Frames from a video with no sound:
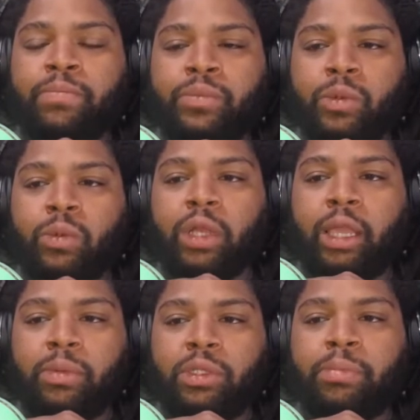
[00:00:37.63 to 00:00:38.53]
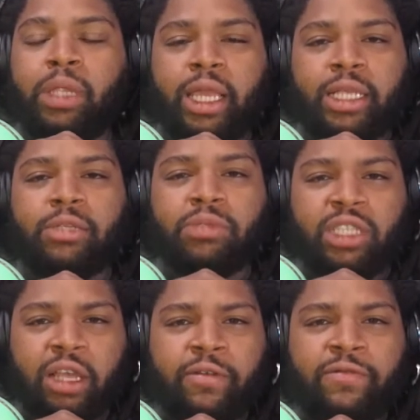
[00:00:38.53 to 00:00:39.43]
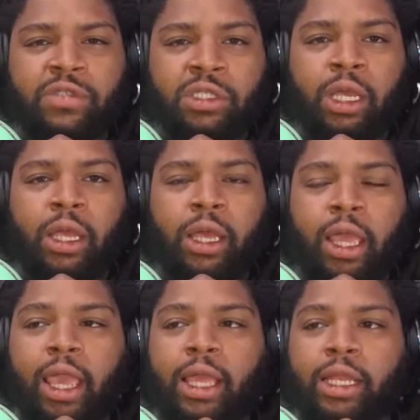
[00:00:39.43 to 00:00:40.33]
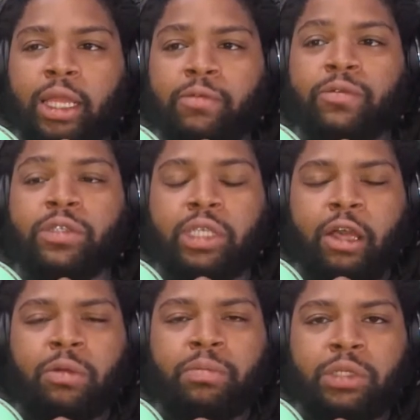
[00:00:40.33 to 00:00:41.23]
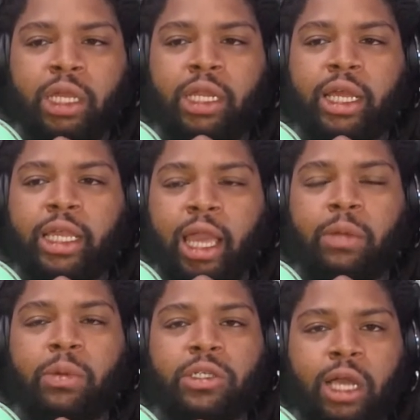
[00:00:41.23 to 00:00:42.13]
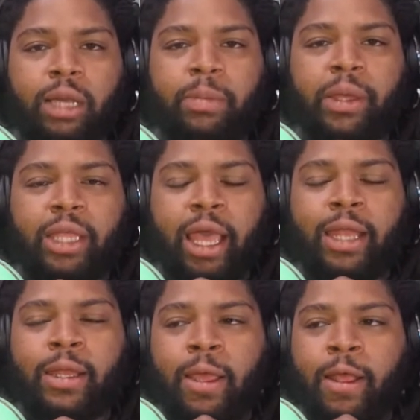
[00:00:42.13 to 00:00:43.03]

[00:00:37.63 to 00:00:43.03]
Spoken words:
were able to play as themselves, and it really helped. And I kind of want to talk about that.